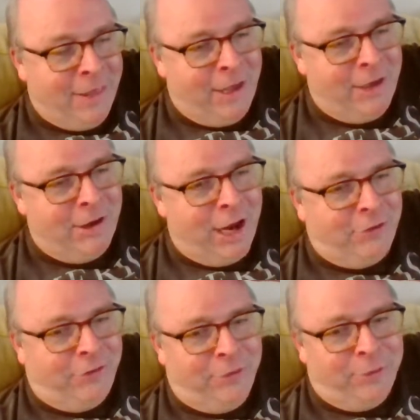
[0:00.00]
Thank you
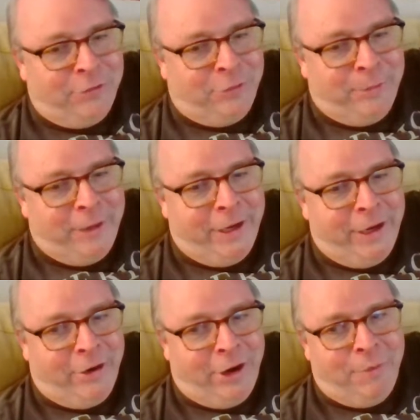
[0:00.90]
guys so much for being here.